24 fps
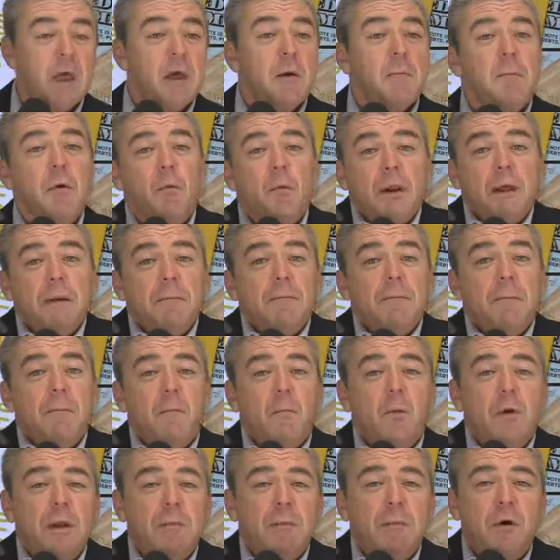But
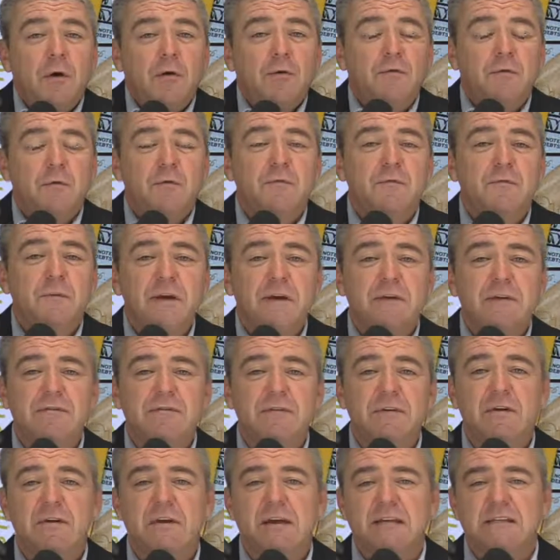what I'm also very,
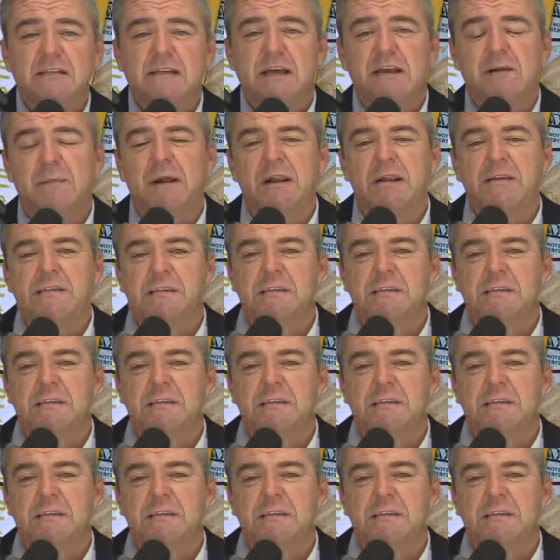very excited about is